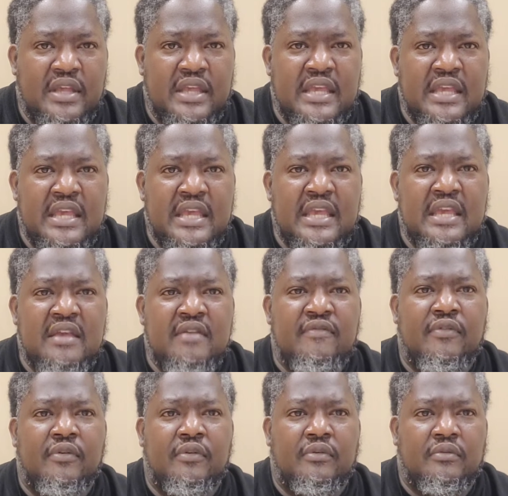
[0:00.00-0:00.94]

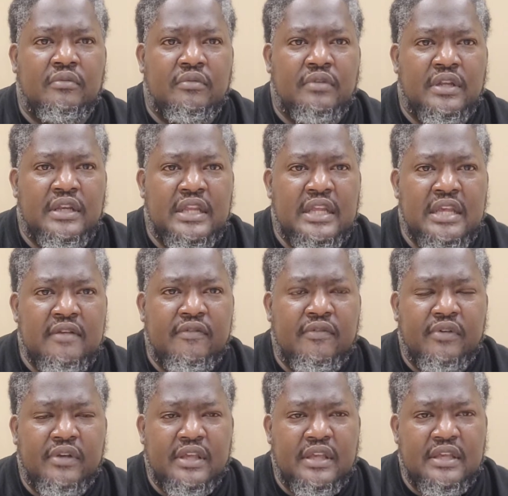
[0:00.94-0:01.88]
evil than
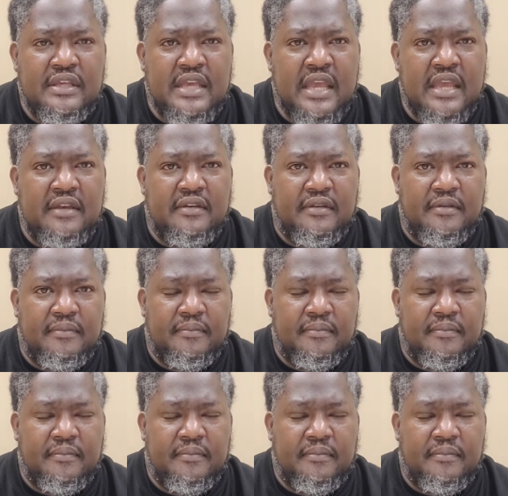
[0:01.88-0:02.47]
evil can get.